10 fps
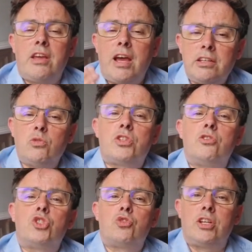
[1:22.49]
and
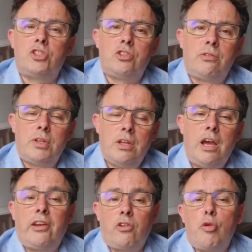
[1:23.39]
also the structure
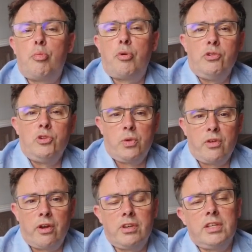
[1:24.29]
and our approach
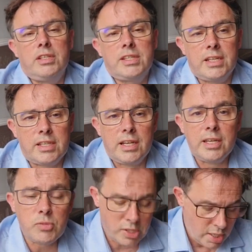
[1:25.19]
with R&D tax
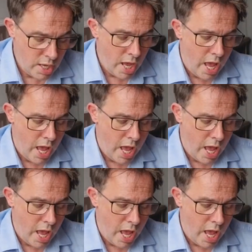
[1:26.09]
claims.